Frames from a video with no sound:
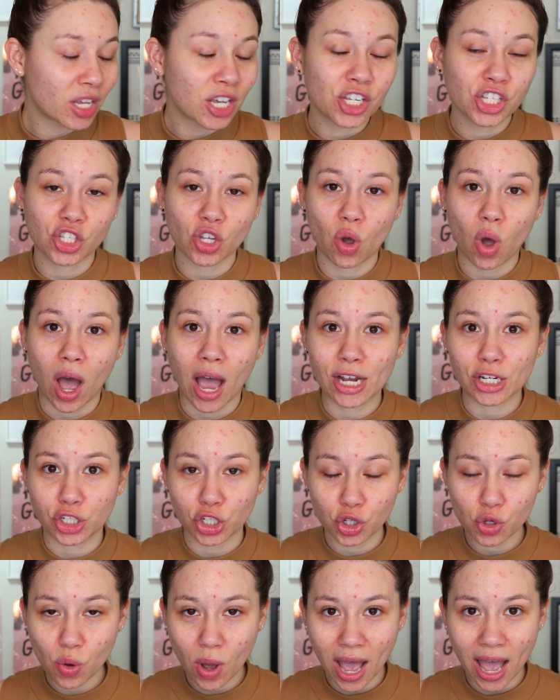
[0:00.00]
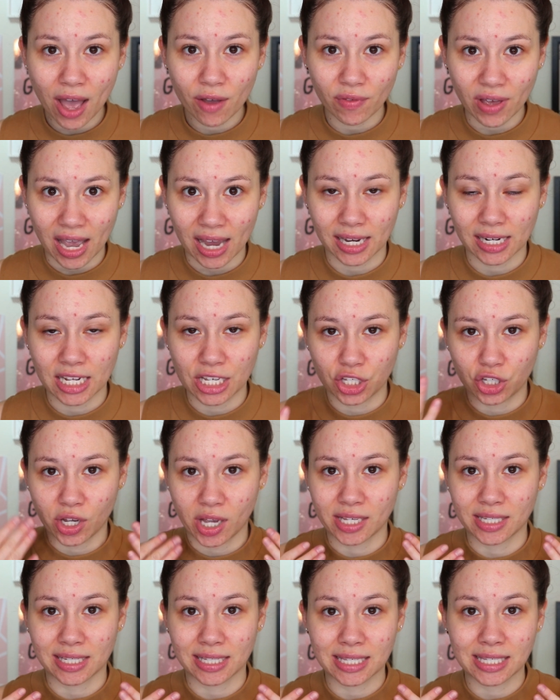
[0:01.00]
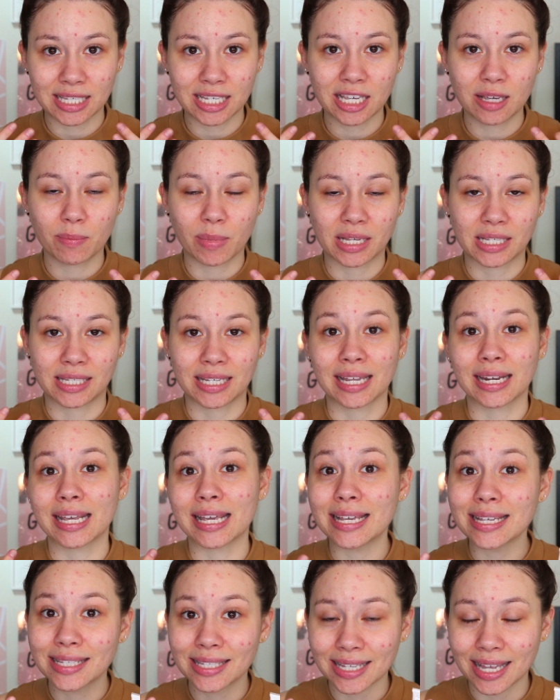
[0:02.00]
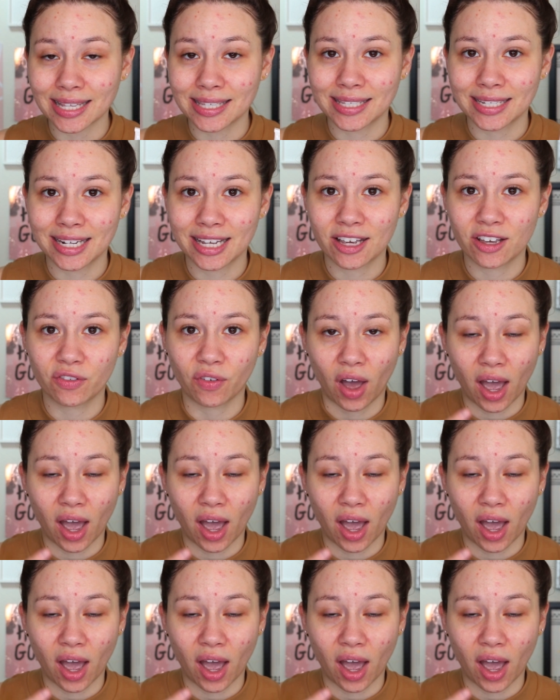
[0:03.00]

So I do have acne, as you guys can see. My skin is sensitive.